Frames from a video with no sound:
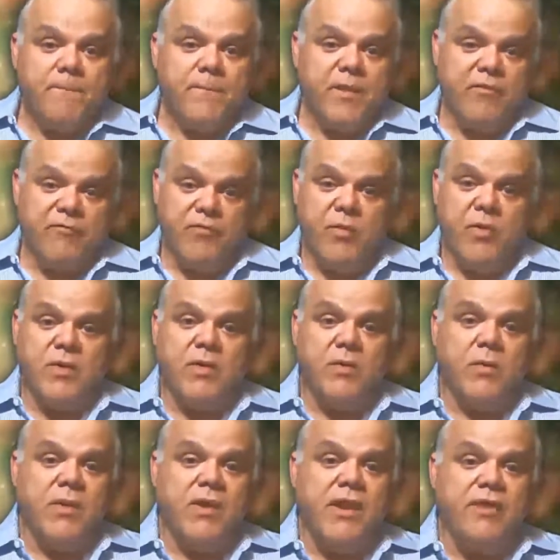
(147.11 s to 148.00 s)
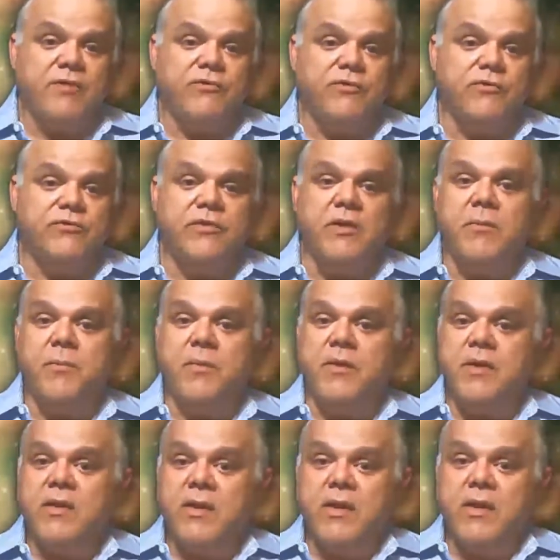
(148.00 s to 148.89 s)
If you're in a relationship
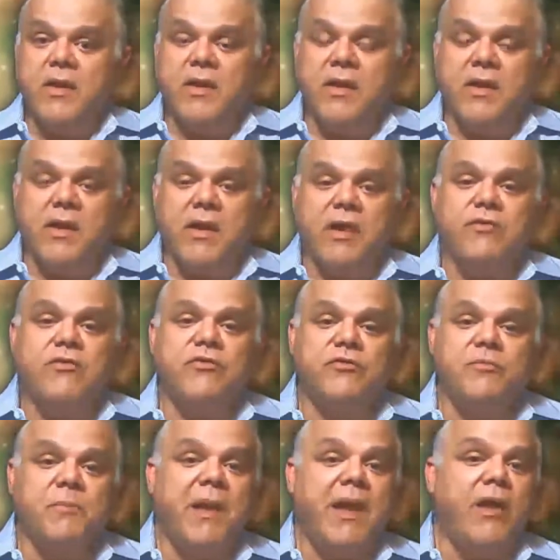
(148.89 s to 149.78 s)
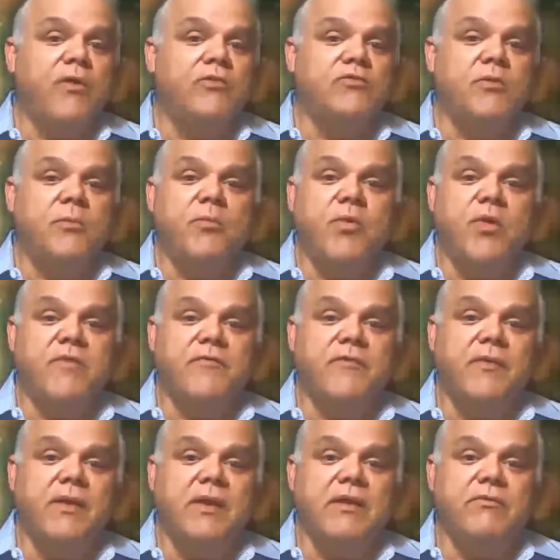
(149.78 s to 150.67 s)
and your spouse, your
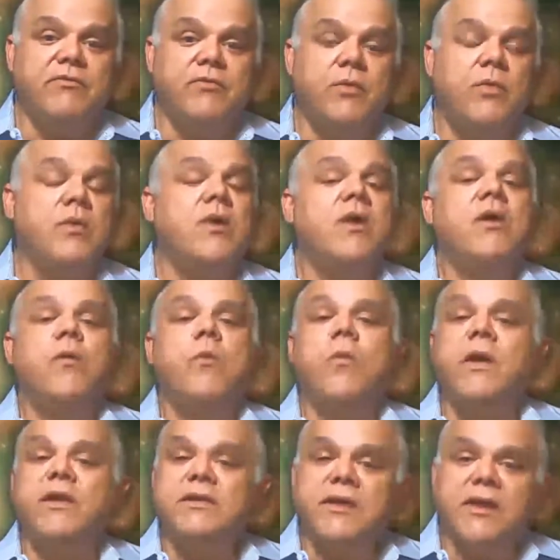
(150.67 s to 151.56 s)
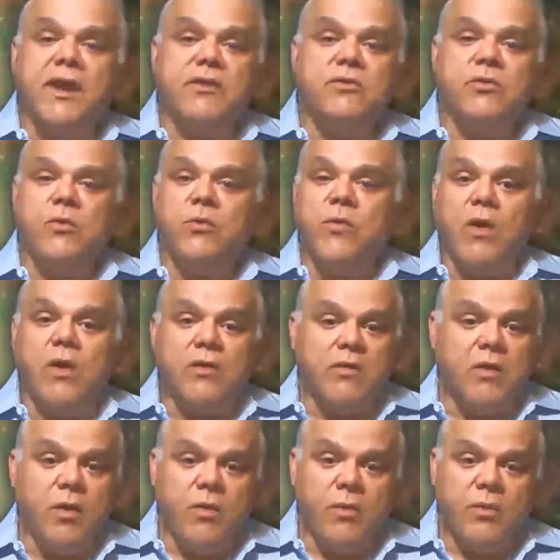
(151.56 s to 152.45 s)
boyfriend leaves you, what did I do
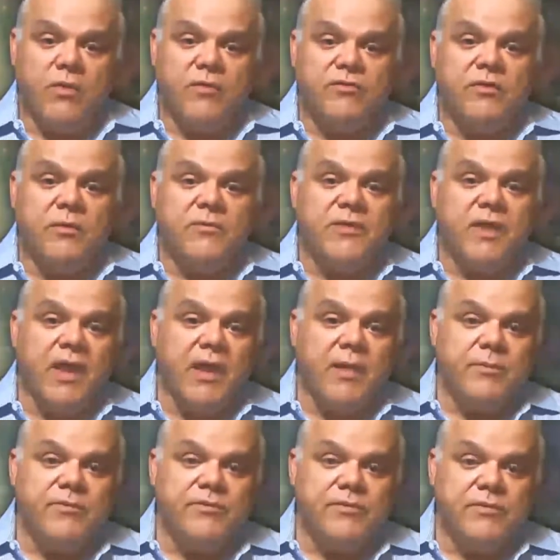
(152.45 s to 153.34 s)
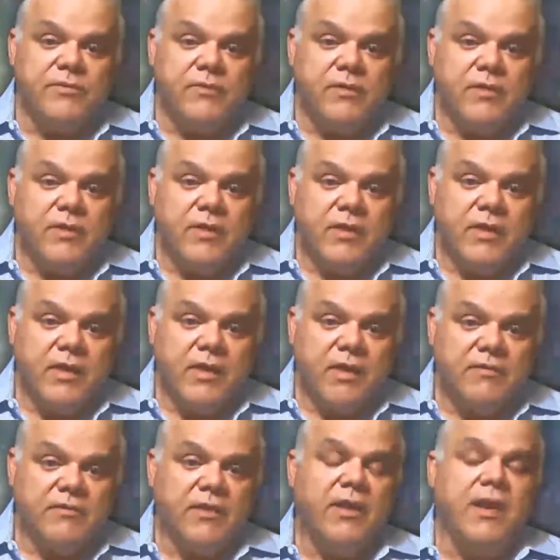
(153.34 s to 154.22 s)
wrong? No, sometimes
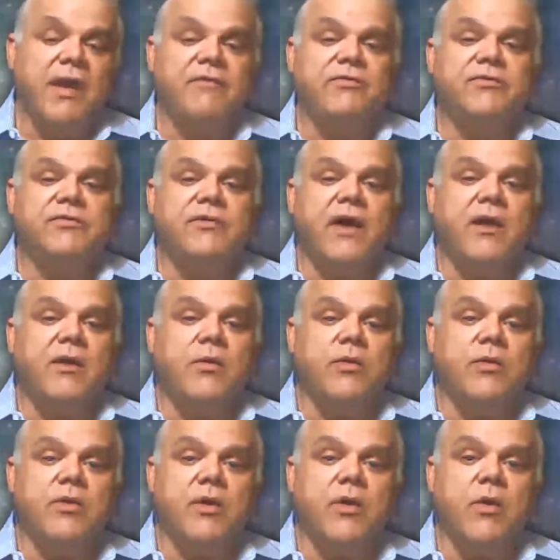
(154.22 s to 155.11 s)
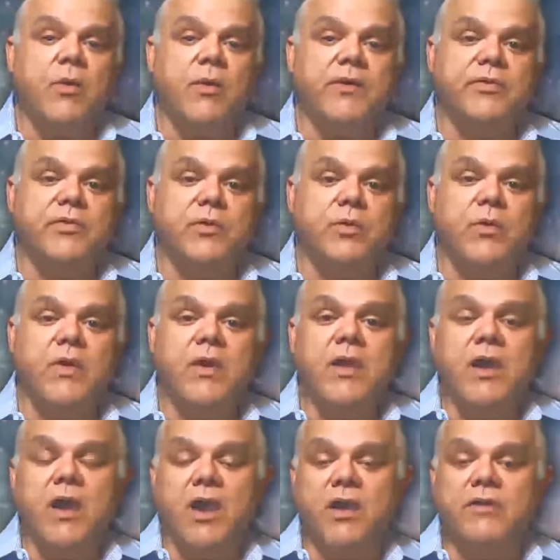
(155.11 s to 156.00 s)
it's a life cycle you're going through.
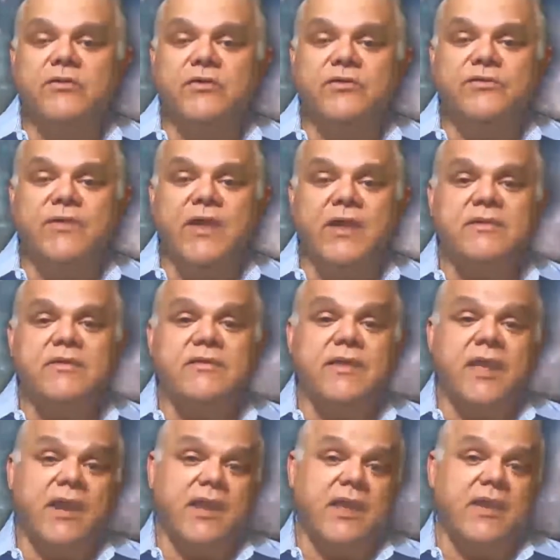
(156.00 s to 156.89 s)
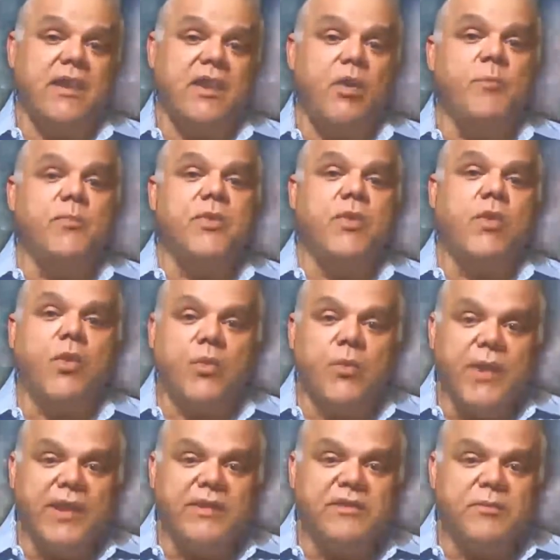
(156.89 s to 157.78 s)
Understanding that can help you
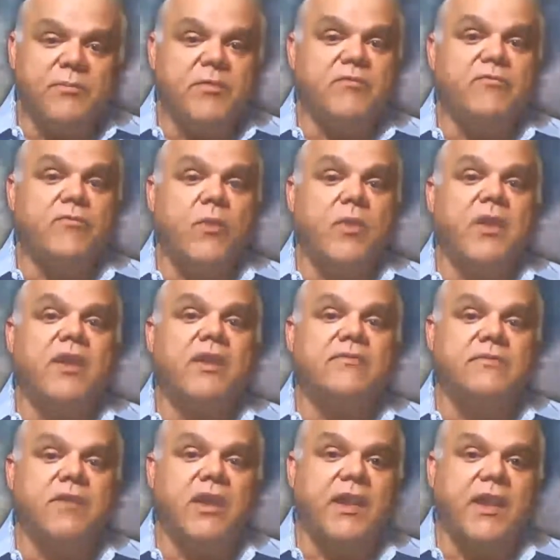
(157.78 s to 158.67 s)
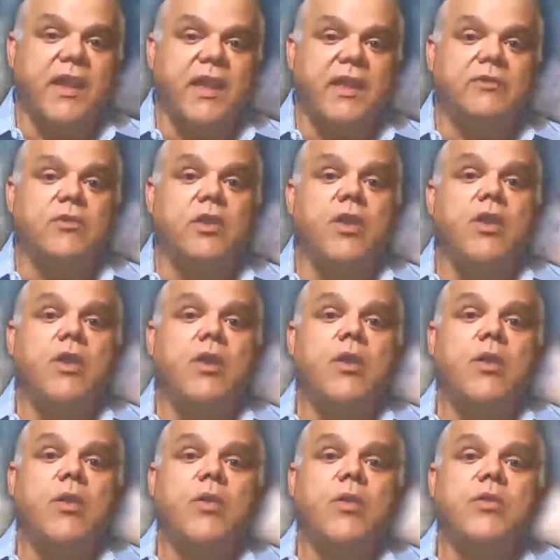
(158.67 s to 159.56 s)
correct it before it gets out of hand
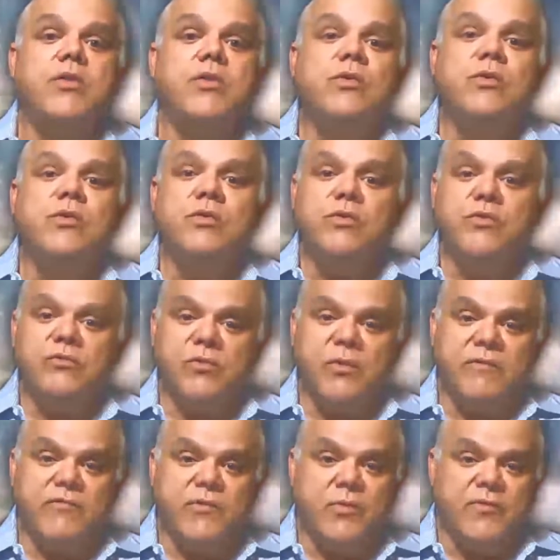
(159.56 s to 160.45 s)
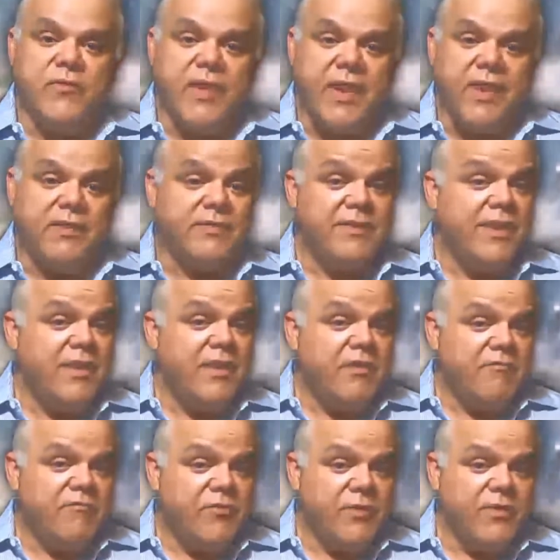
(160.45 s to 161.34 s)
or you lose what you gained.
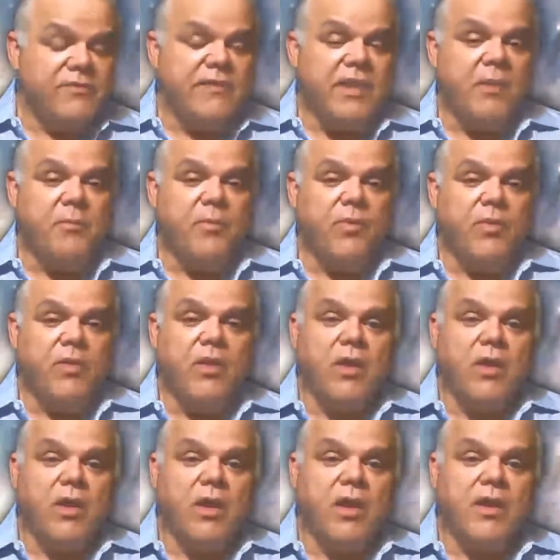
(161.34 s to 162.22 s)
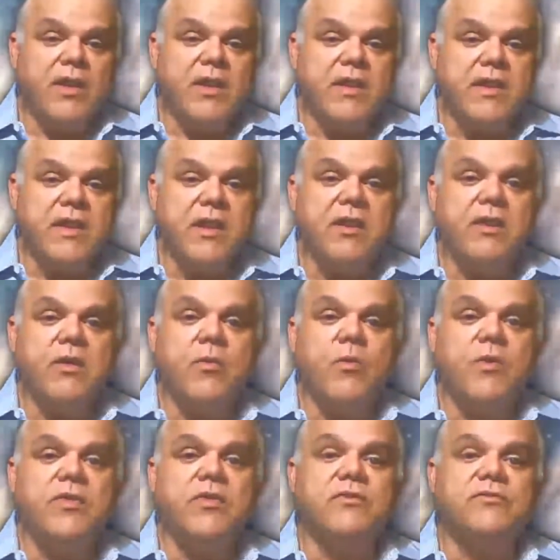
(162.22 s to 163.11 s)
For example, on a year
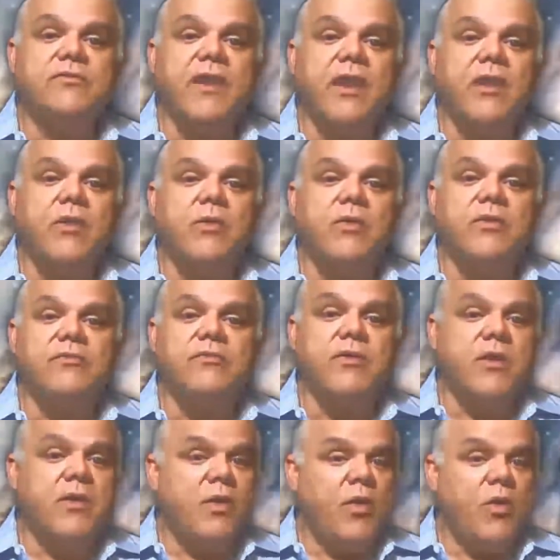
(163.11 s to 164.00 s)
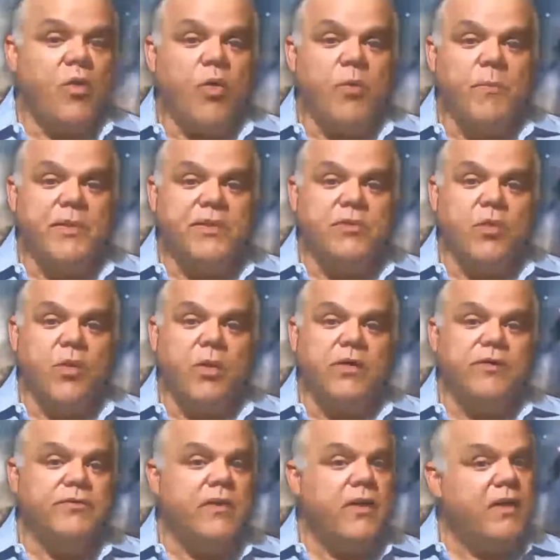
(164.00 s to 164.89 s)
where the cycle is open
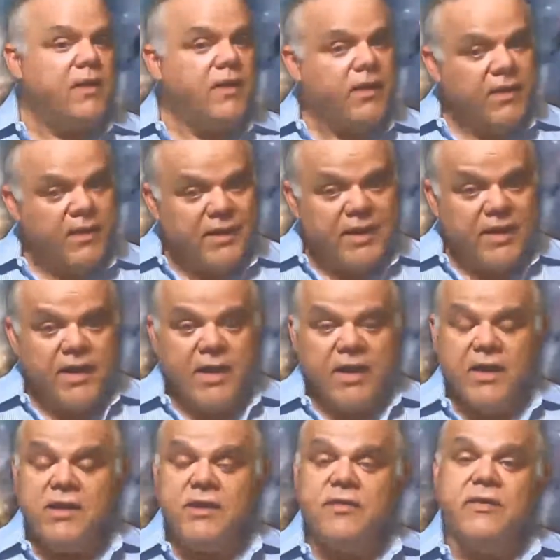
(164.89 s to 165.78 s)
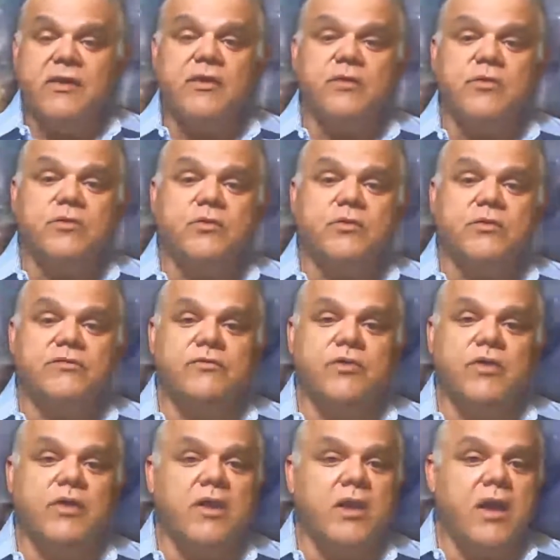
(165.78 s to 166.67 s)
doors, anything you do is
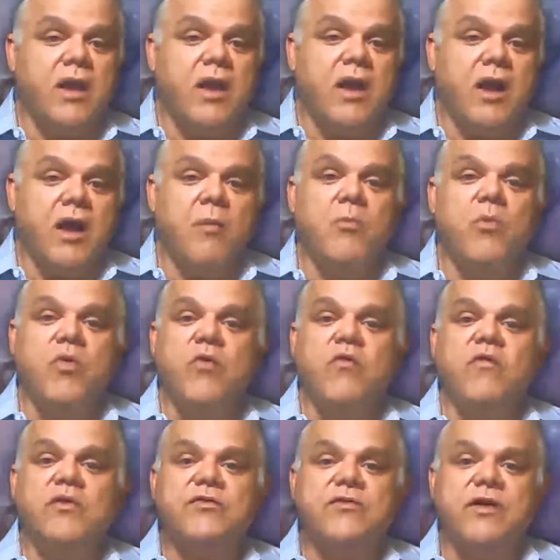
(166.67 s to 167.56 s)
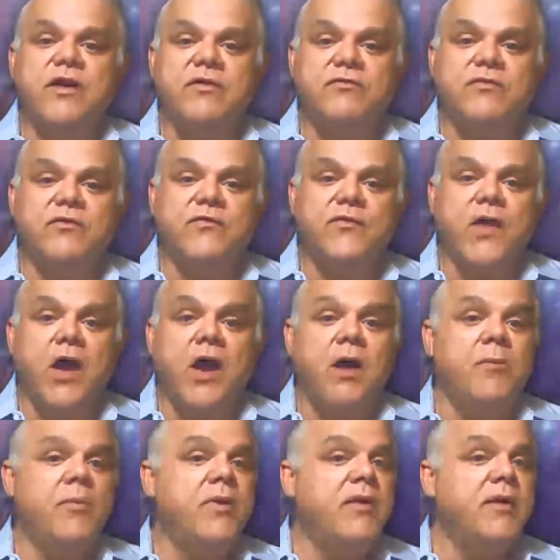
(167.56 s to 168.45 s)
good. A move, a change of
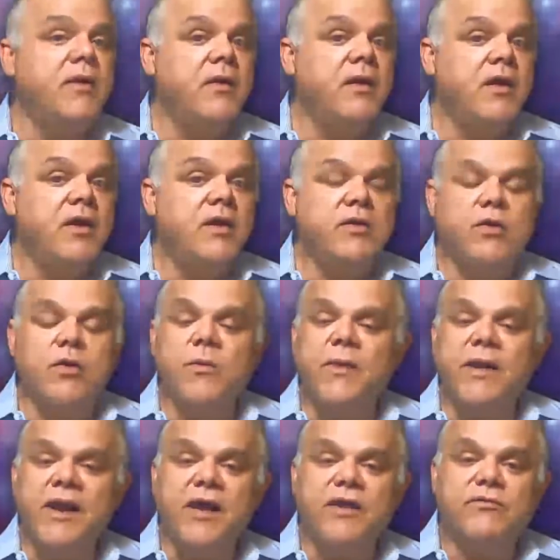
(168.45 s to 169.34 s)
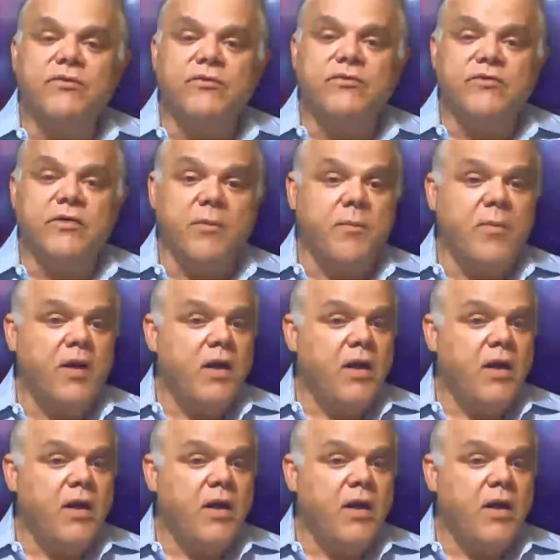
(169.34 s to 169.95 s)
job, new relationship.